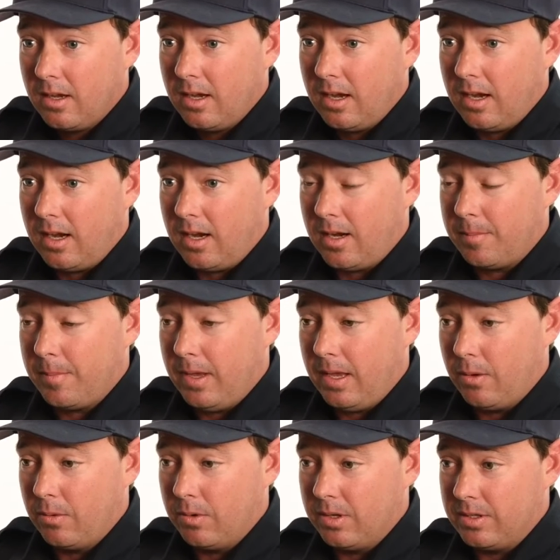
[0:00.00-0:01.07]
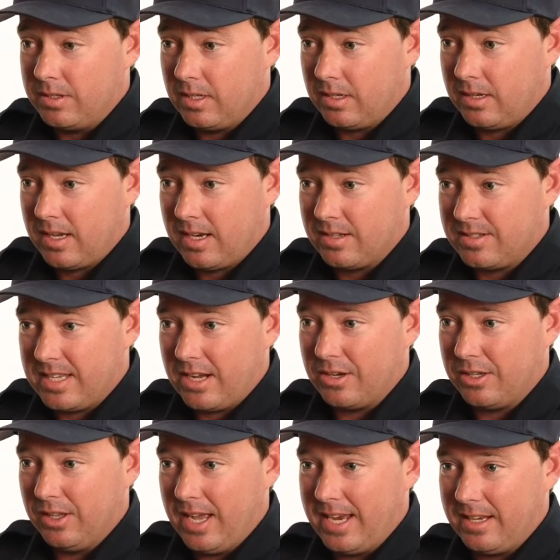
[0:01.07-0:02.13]
It kind of
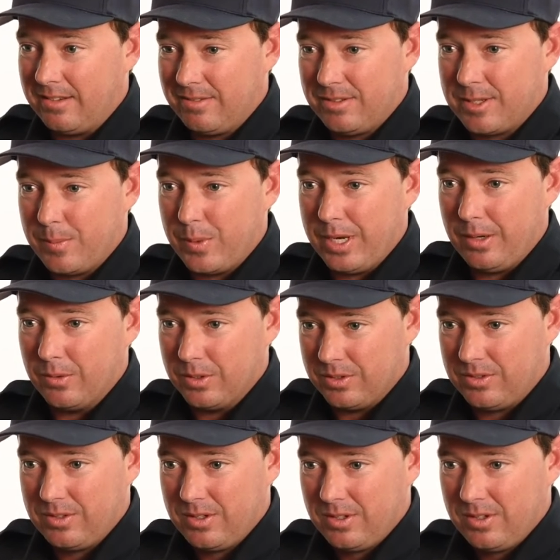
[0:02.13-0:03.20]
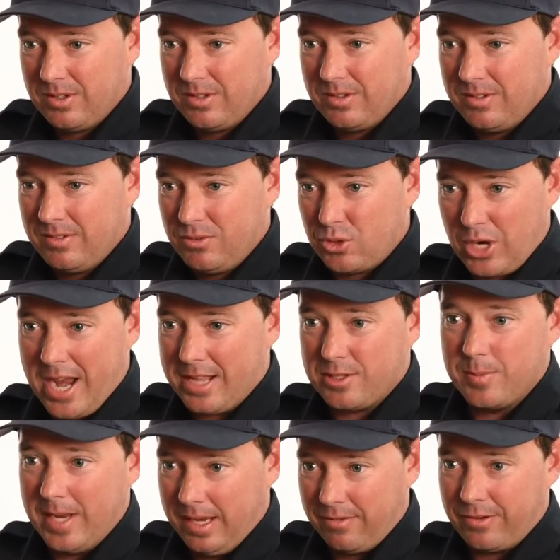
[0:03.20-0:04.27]
sounded like somebody was
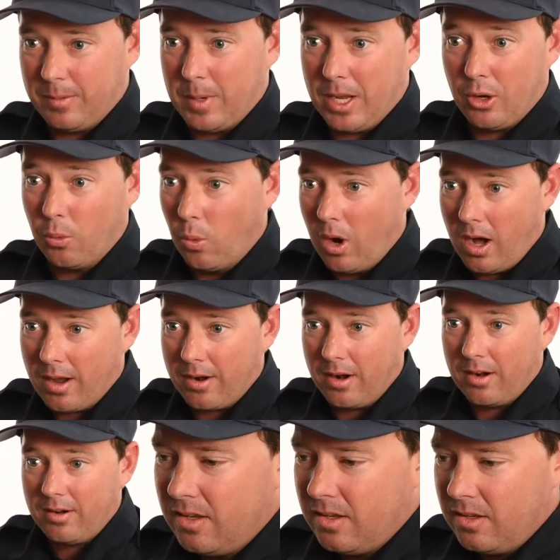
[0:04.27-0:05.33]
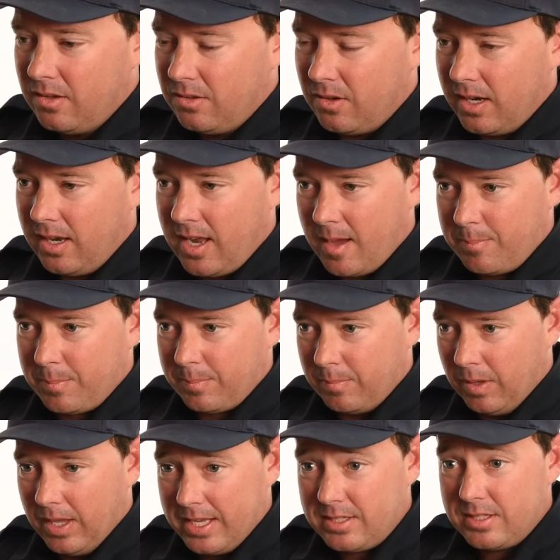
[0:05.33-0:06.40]
transmitting from underwater. So I kept
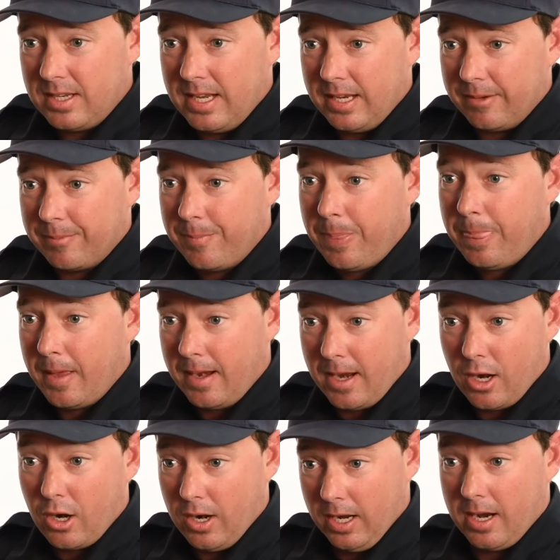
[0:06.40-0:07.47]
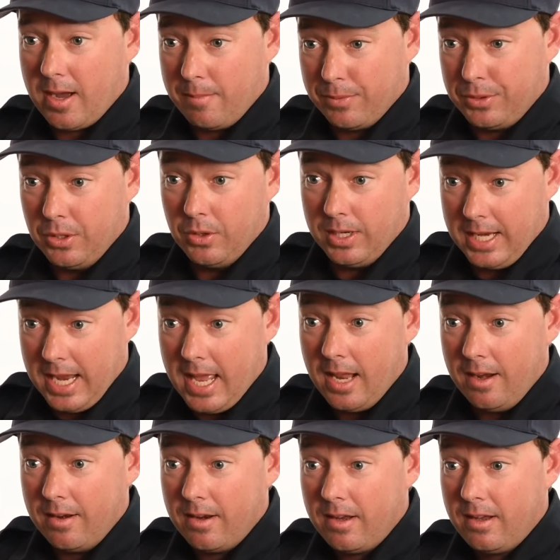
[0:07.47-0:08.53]
listening and I heard it come through again.